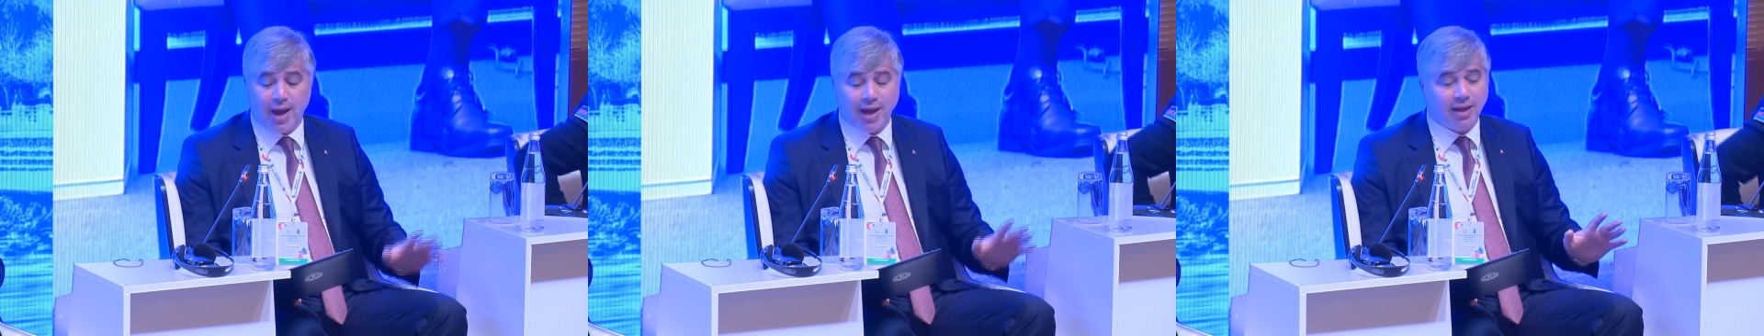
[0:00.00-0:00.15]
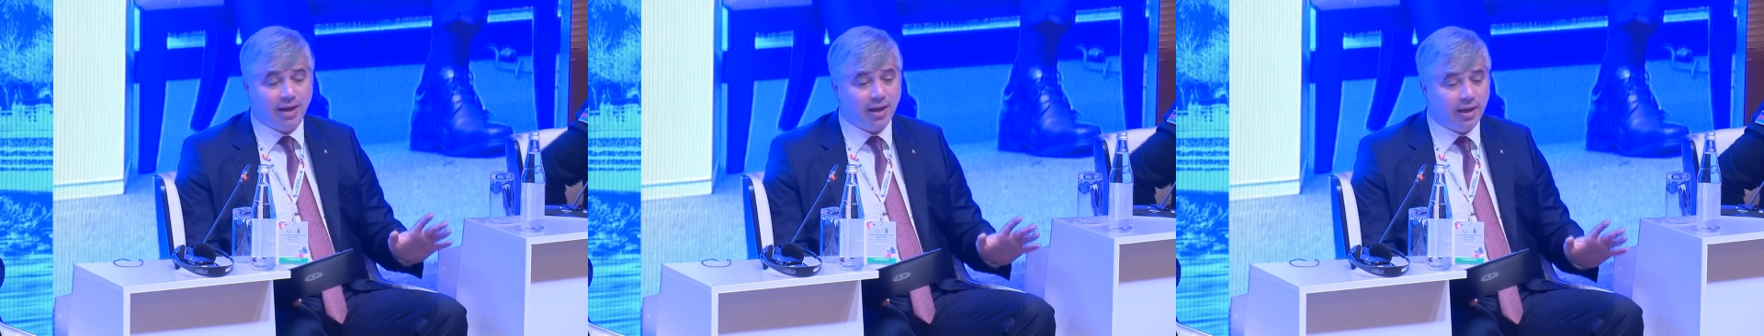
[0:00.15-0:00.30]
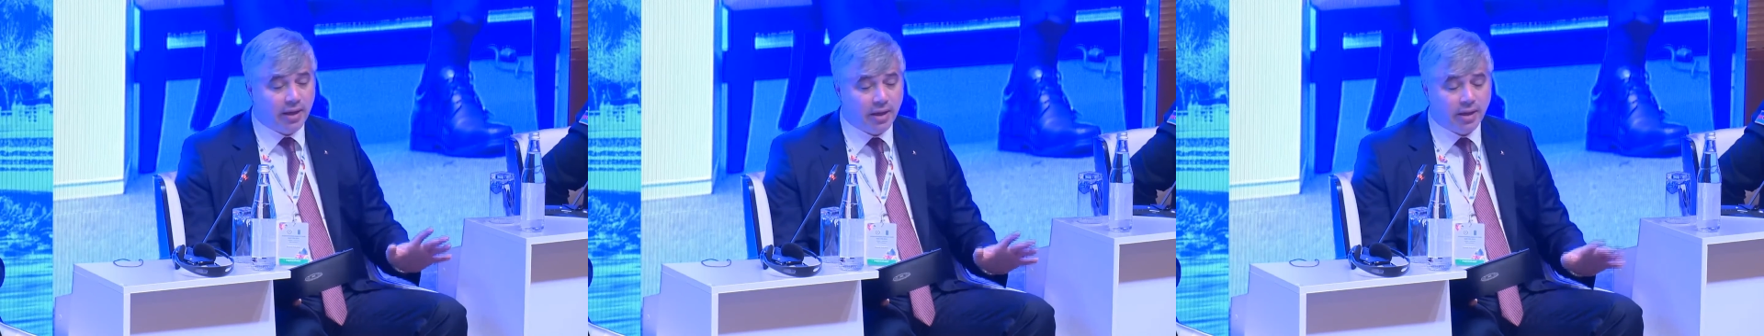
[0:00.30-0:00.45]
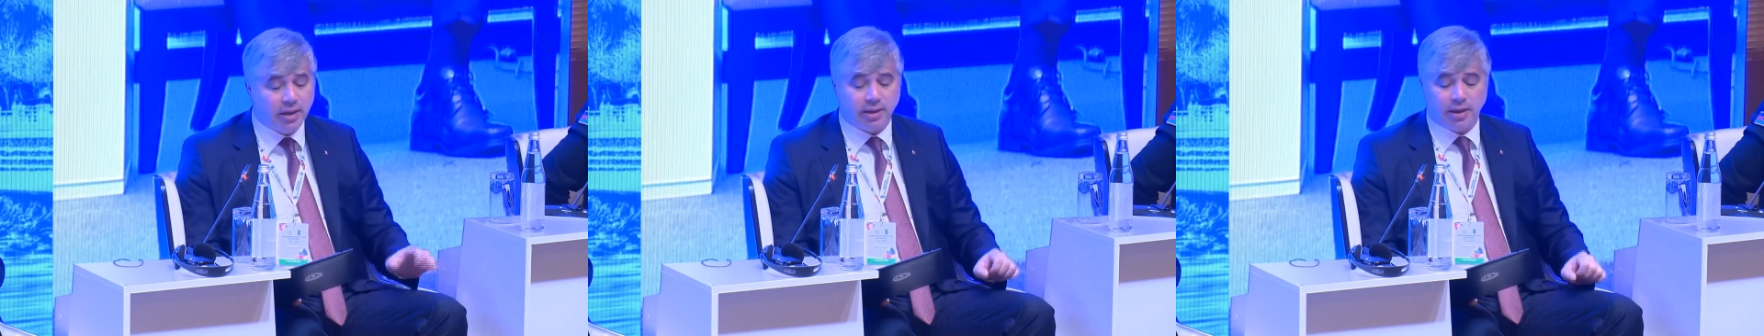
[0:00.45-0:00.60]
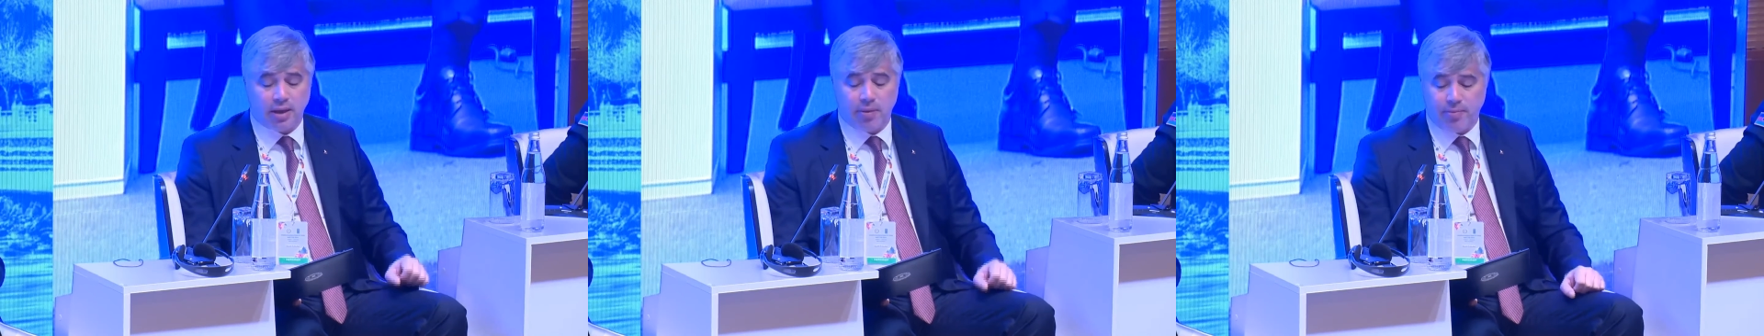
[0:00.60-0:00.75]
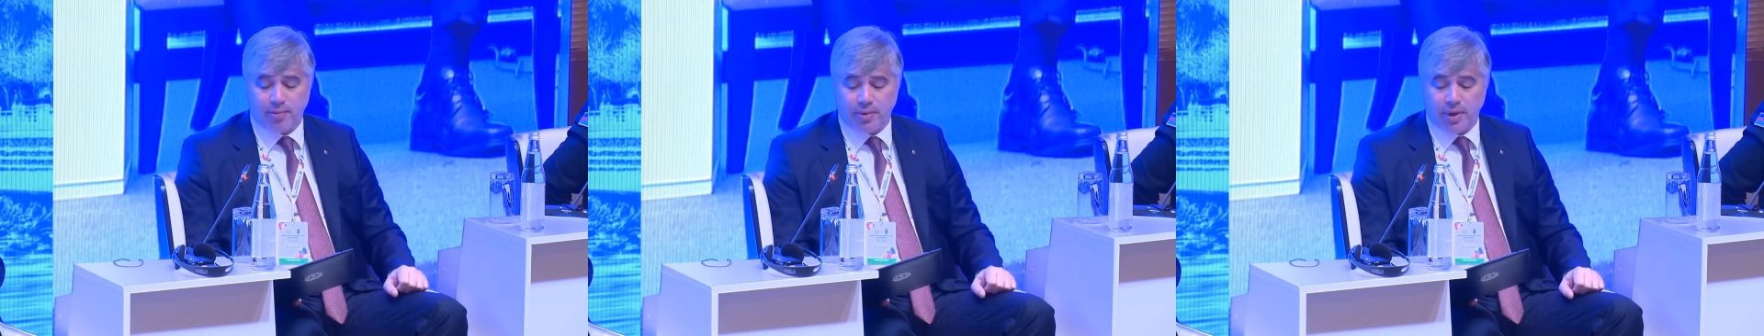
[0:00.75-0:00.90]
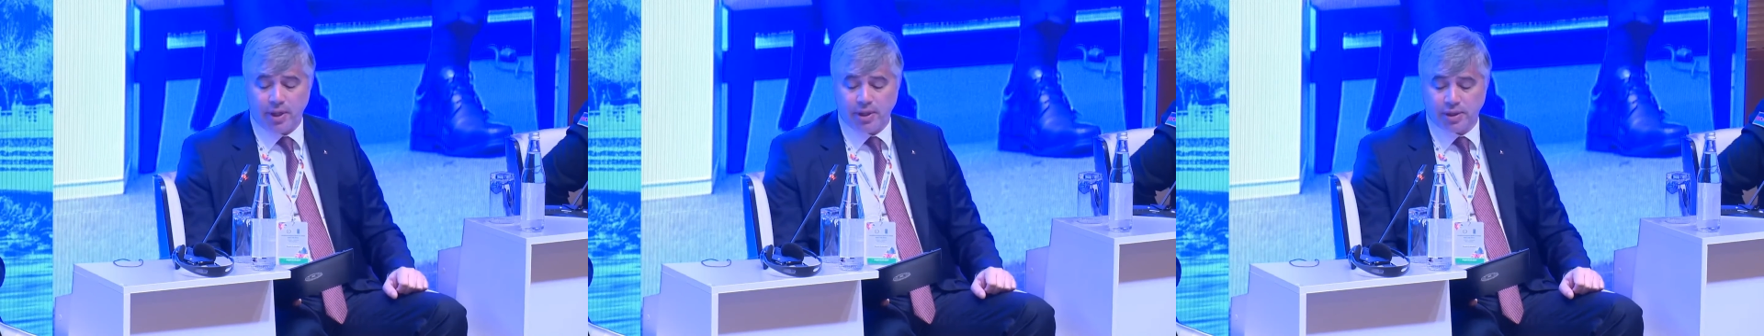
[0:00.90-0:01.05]
and clearance
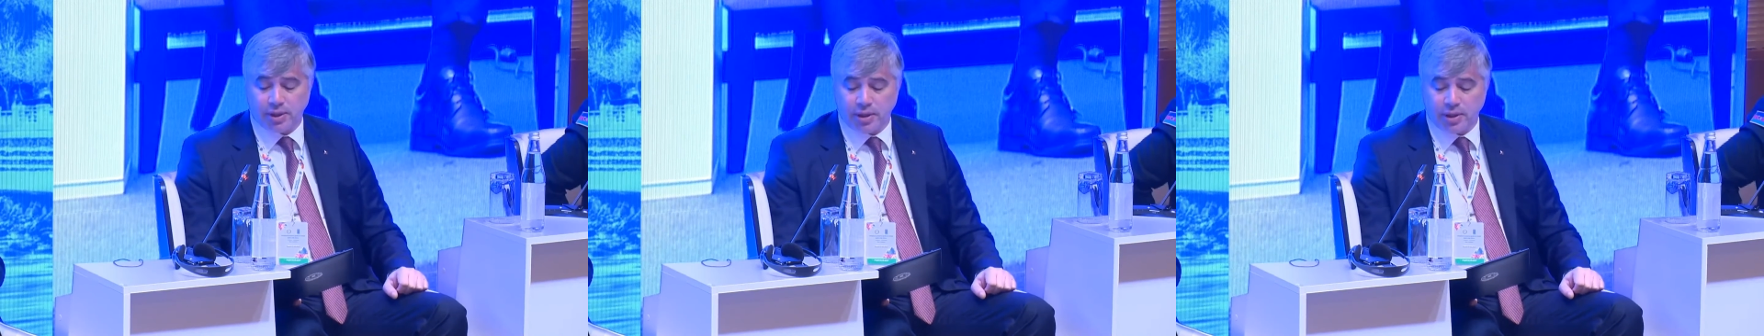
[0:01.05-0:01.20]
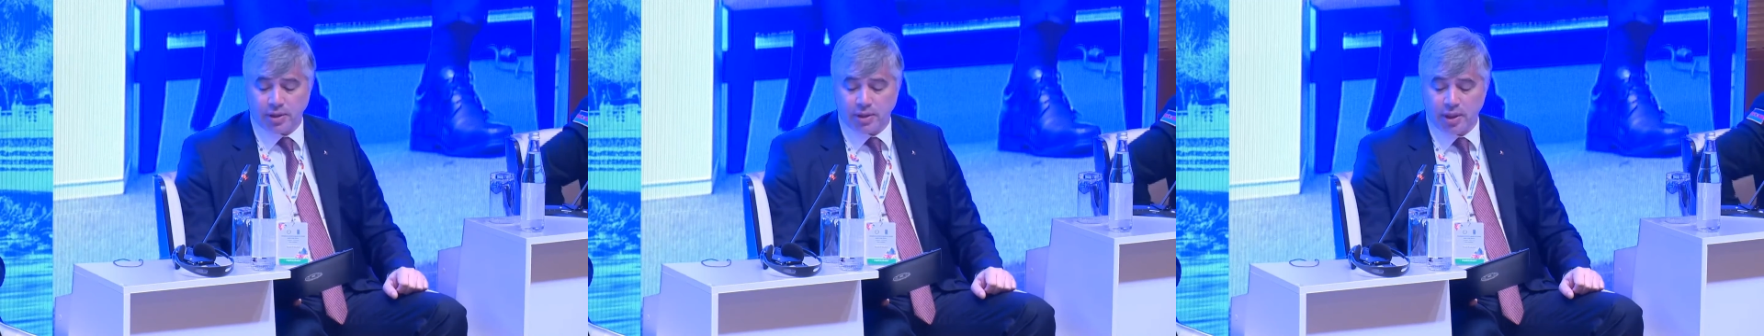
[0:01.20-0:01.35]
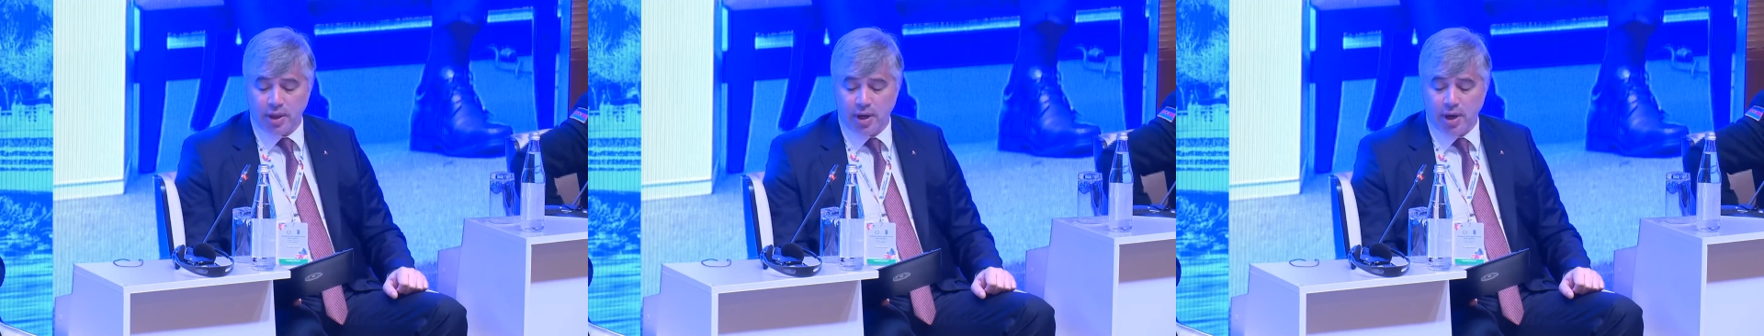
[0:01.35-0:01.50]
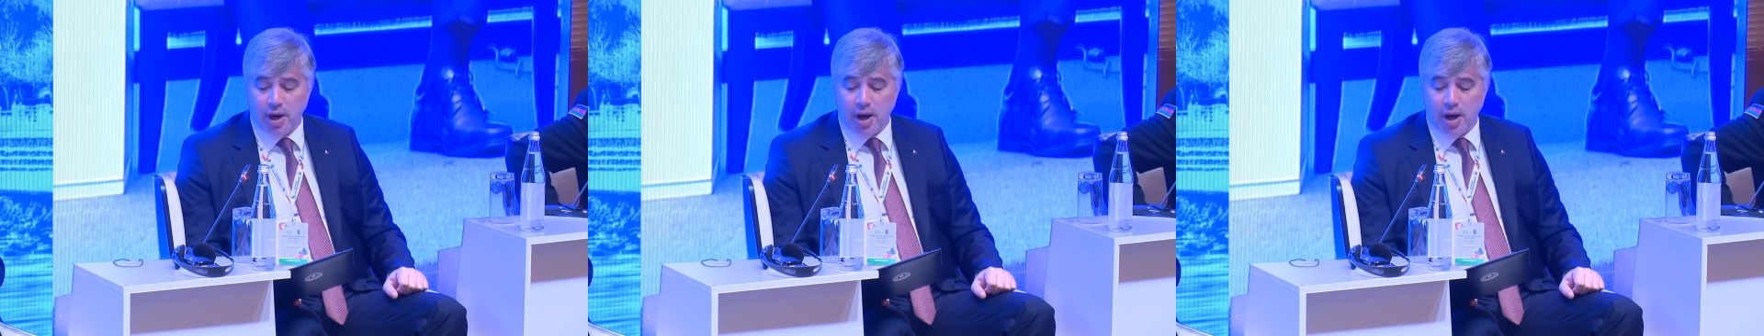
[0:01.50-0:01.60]
operations,